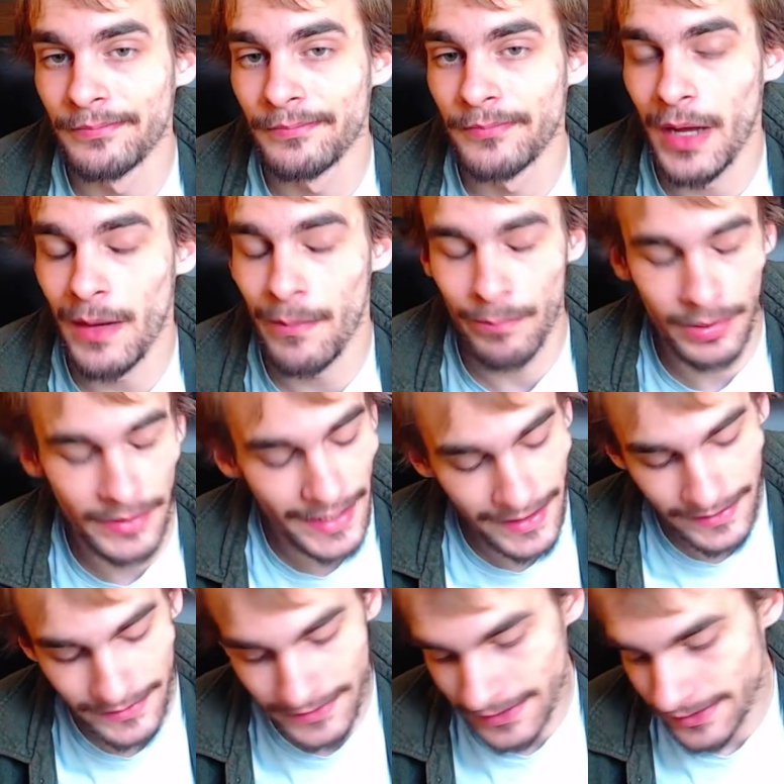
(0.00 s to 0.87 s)
I'm
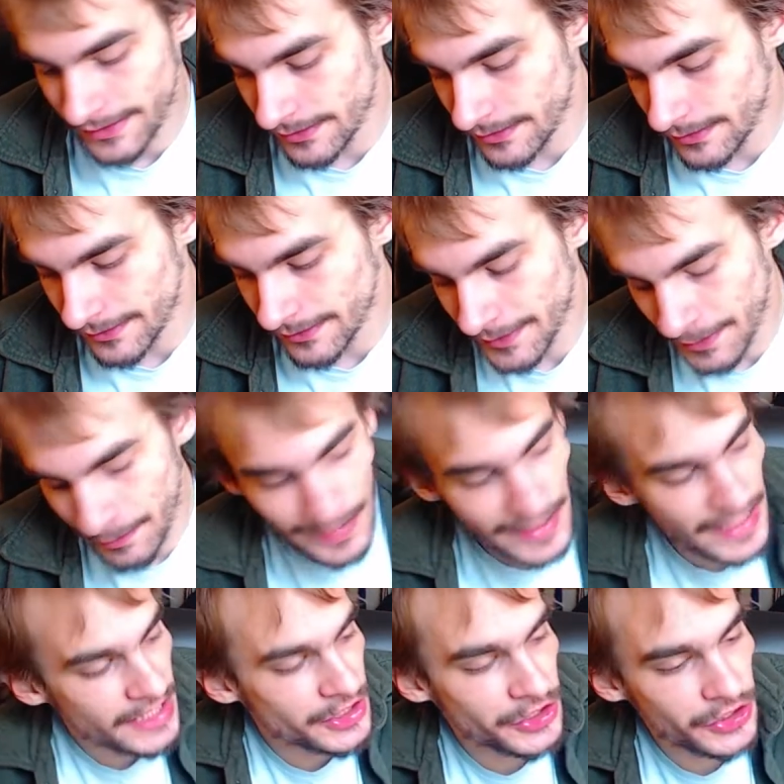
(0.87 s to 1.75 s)
planting the
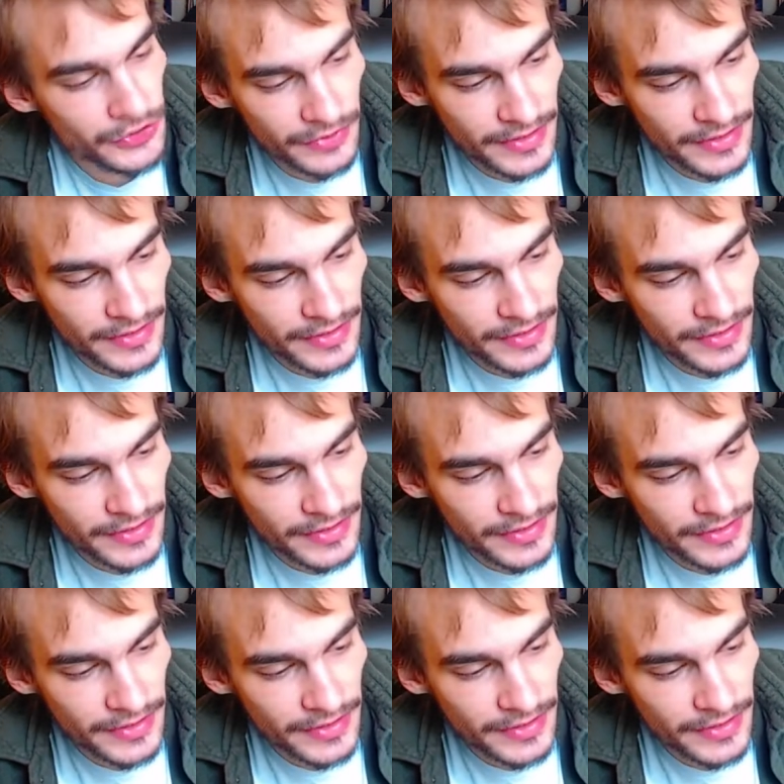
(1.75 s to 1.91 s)
peach tree